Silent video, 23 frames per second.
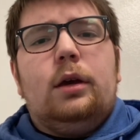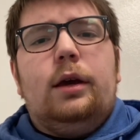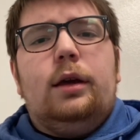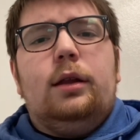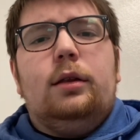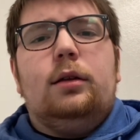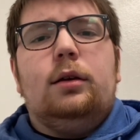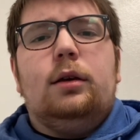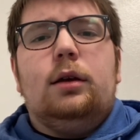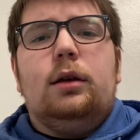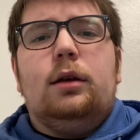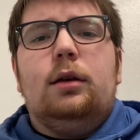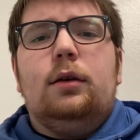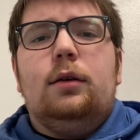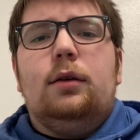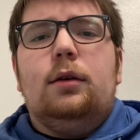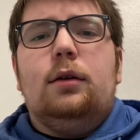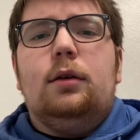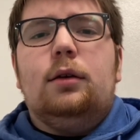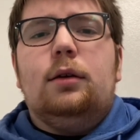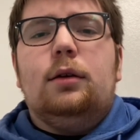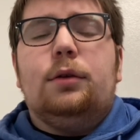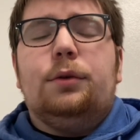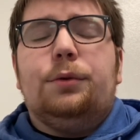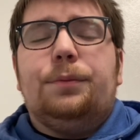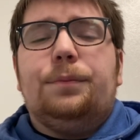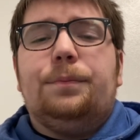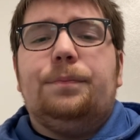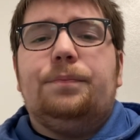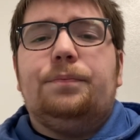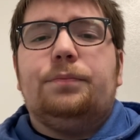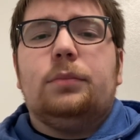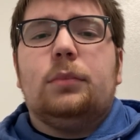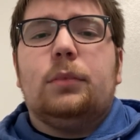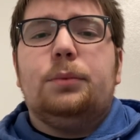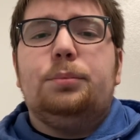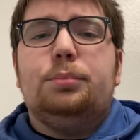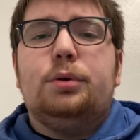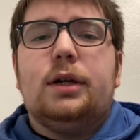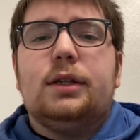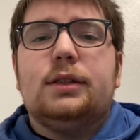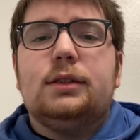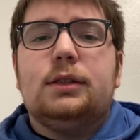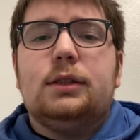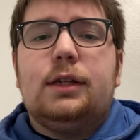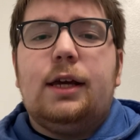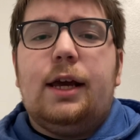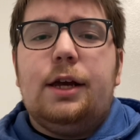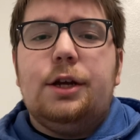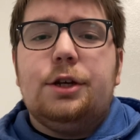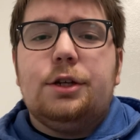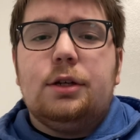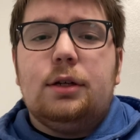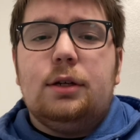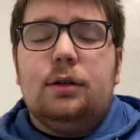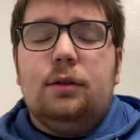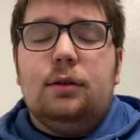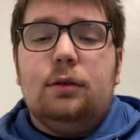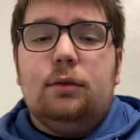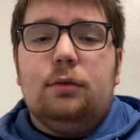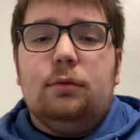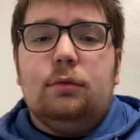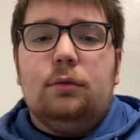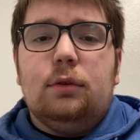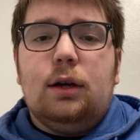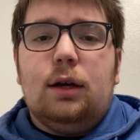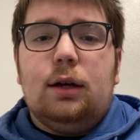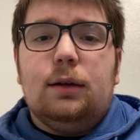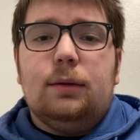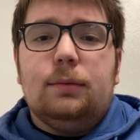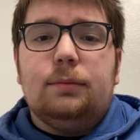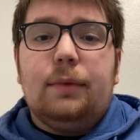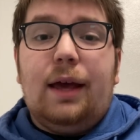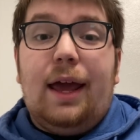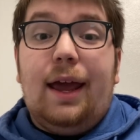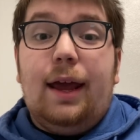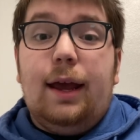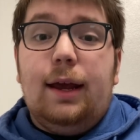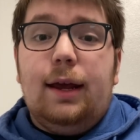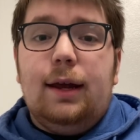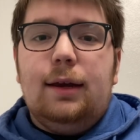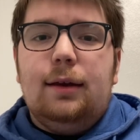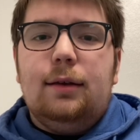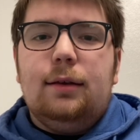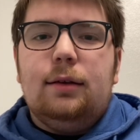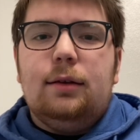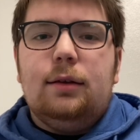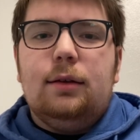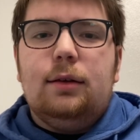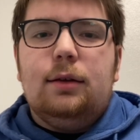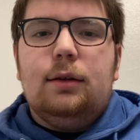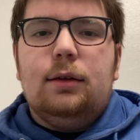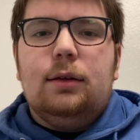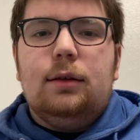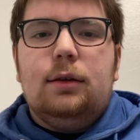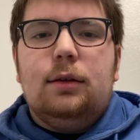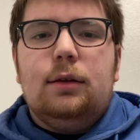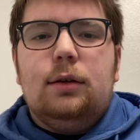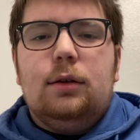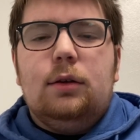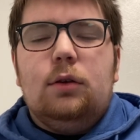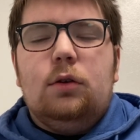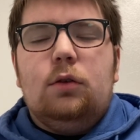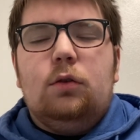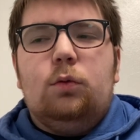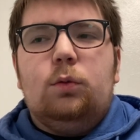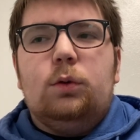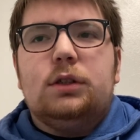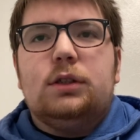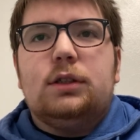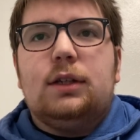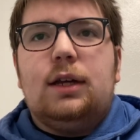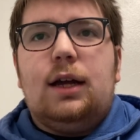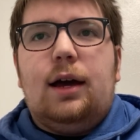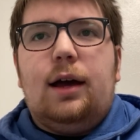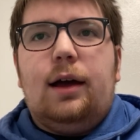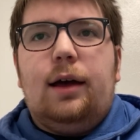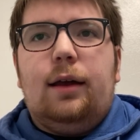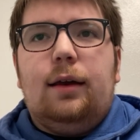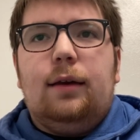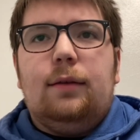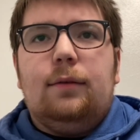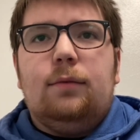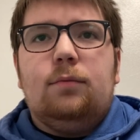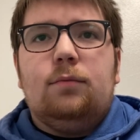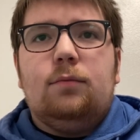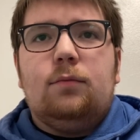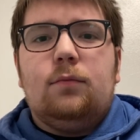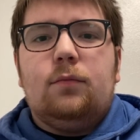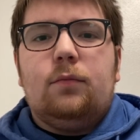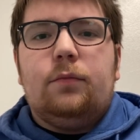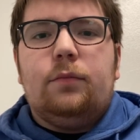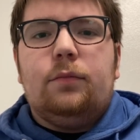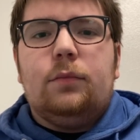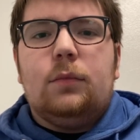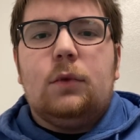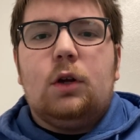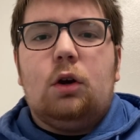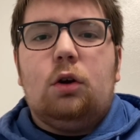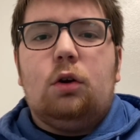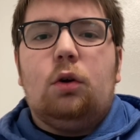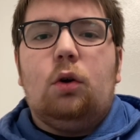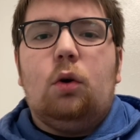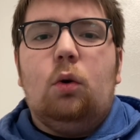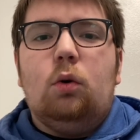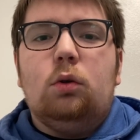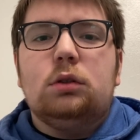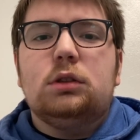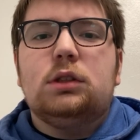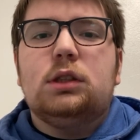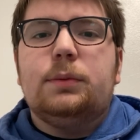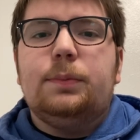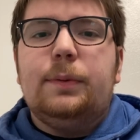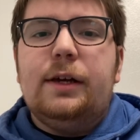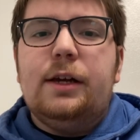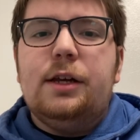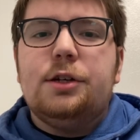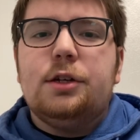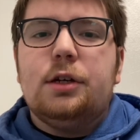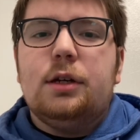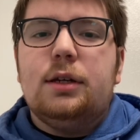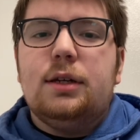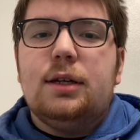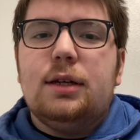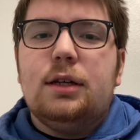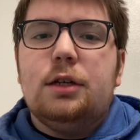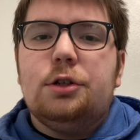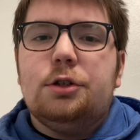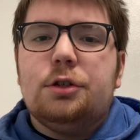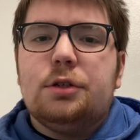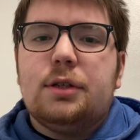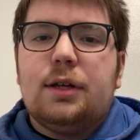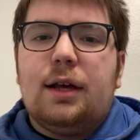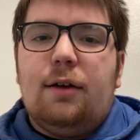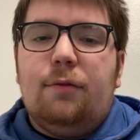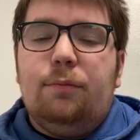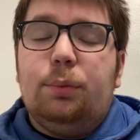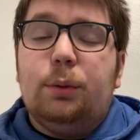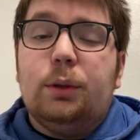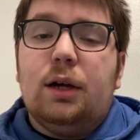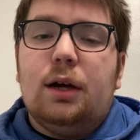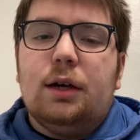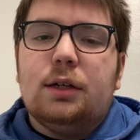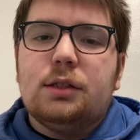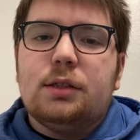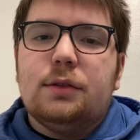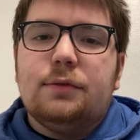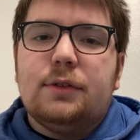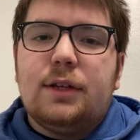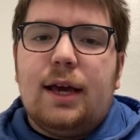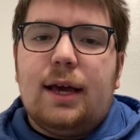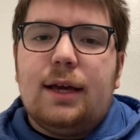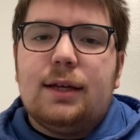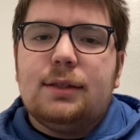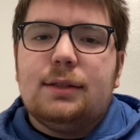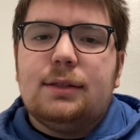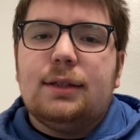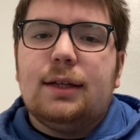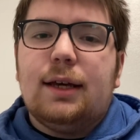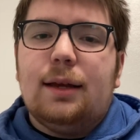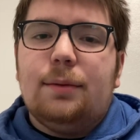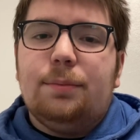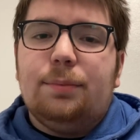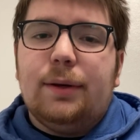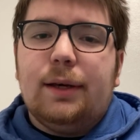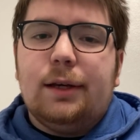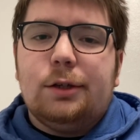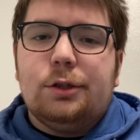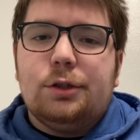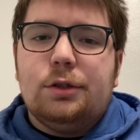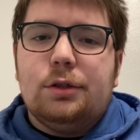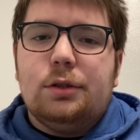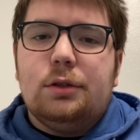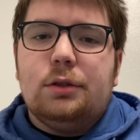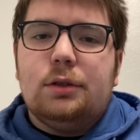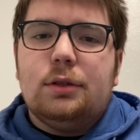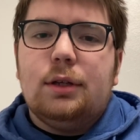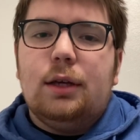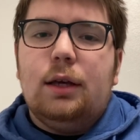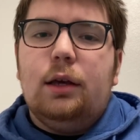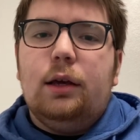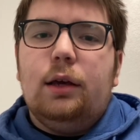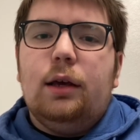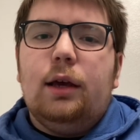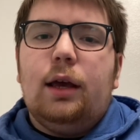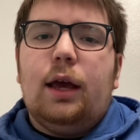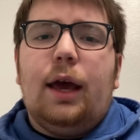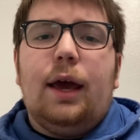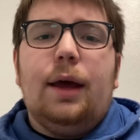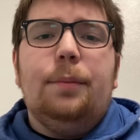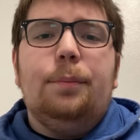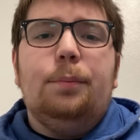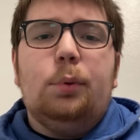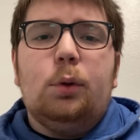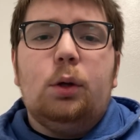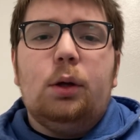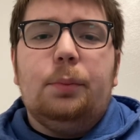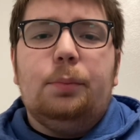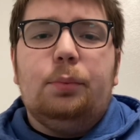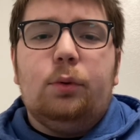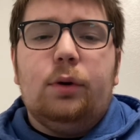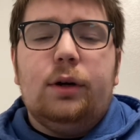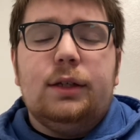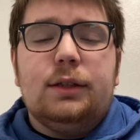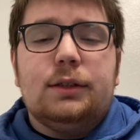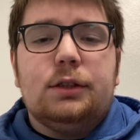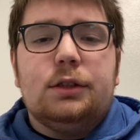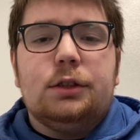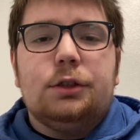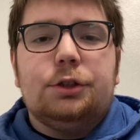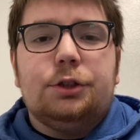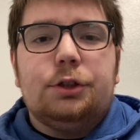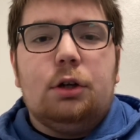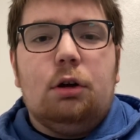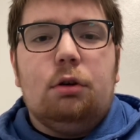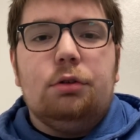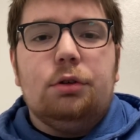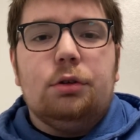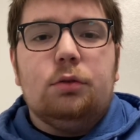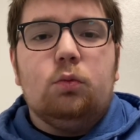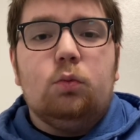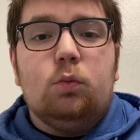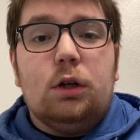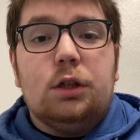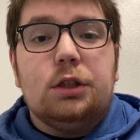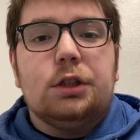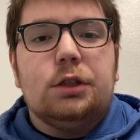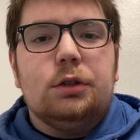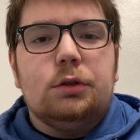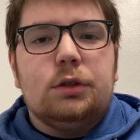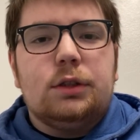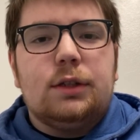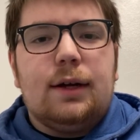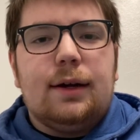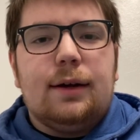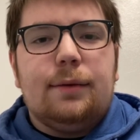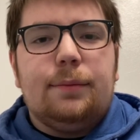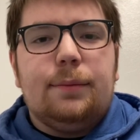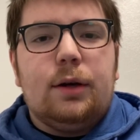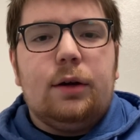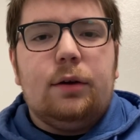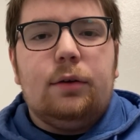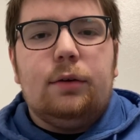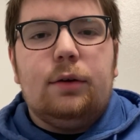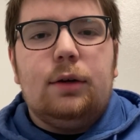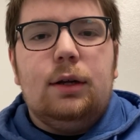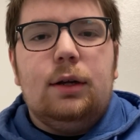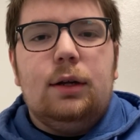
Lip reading: The presentation aid was not her whole speech. It didn't just have blocks of text. It had pictures and bullet points to show what she was talking about,